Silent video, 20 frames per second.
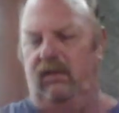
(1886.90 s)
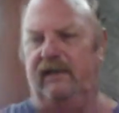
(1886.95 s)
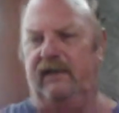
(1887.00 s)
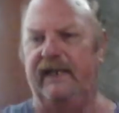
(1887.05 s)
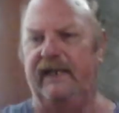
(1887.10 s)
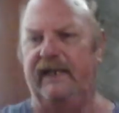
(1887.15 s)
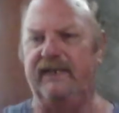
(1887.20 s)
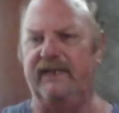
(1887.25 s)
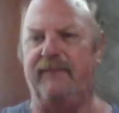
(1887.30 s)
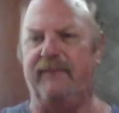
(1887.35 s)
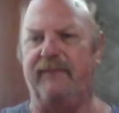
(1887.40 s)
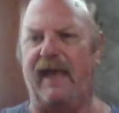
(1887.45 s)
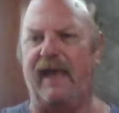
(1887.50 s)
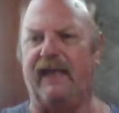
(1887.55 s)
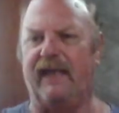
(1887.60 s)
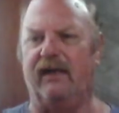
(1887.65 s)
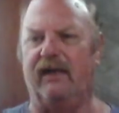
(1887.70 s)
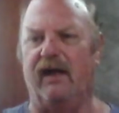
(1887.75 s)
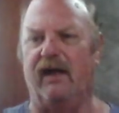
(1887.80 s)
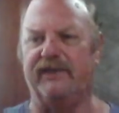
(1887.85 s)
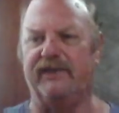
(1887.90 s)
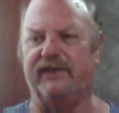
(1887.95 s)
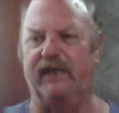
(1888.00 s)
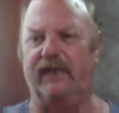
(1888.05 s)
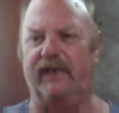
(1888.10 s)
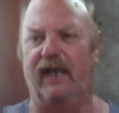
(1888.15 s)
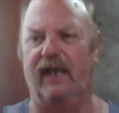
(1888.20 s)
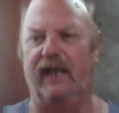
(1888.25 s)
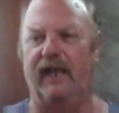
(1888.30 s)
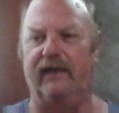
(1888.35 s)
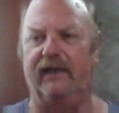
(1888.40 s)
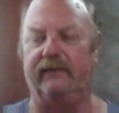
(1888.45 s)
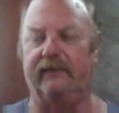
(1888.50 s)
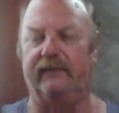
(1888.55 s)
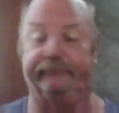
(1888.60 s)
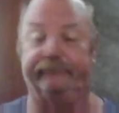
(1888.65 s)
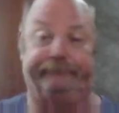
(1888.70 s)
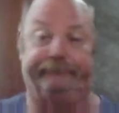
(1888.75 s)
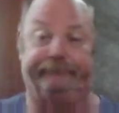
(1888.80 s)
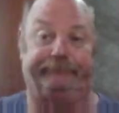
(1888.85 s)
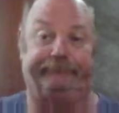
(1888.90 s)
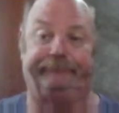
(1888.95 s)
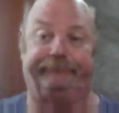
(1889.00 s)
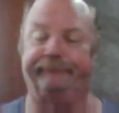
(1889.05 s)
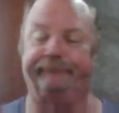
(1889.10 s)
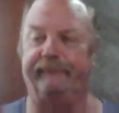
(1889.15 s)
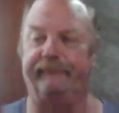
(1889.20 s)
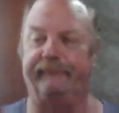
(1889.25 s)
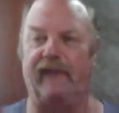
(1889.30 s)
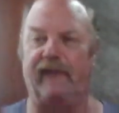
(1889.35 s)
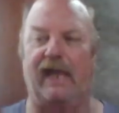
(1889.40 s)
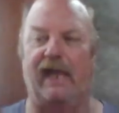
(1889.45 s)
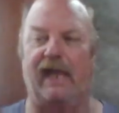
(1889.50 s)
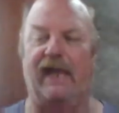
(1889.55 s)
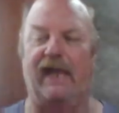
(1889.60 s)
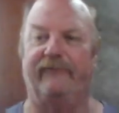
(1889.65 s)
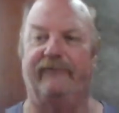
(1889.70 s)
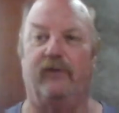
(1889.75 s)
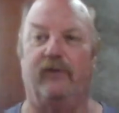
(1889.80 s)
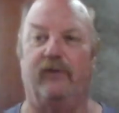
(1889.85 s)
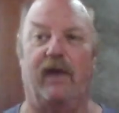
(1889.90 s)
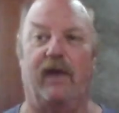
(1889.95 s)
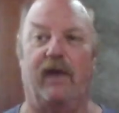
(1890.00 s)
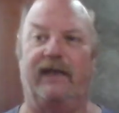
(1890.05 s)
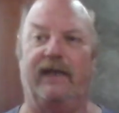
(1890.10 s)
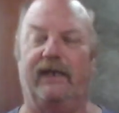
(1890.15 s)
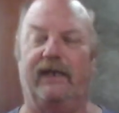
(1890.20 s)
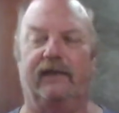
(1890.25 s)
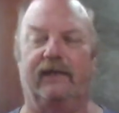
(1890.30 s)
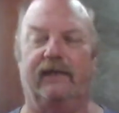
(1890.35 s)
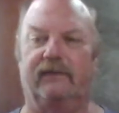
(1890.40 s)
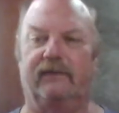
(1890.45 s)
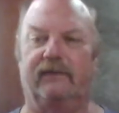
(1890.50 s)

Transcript: he's back in Aussie land. I have no idea.